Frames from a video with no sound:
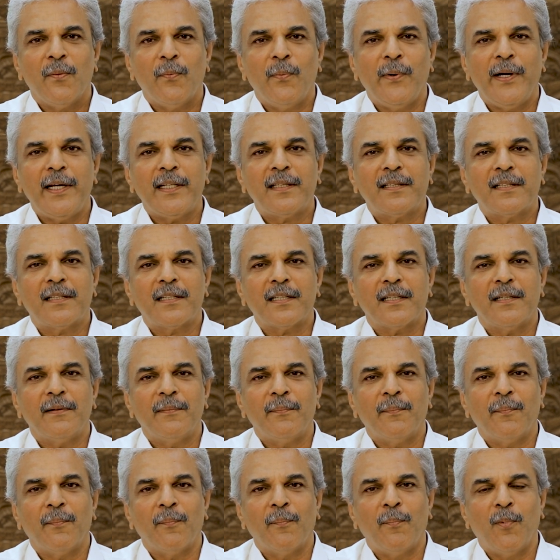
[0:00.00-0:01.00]
With
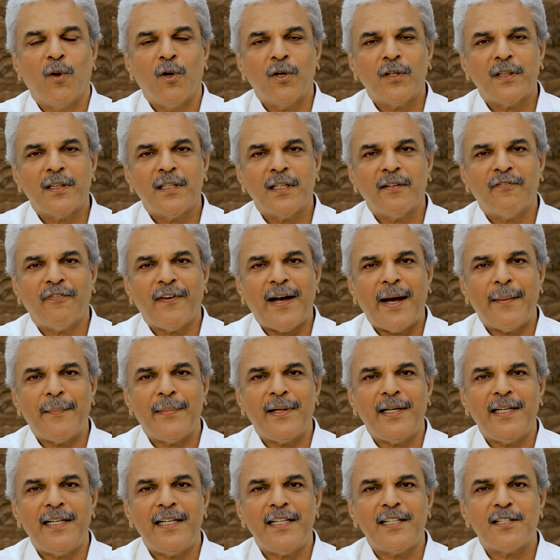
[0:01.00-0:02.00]
both the
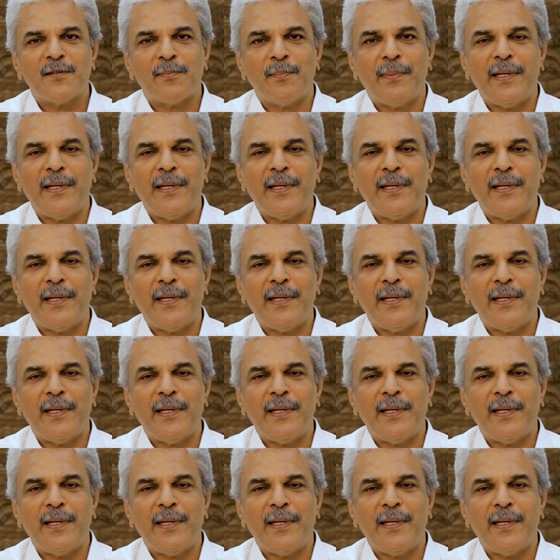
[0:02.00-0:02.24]
families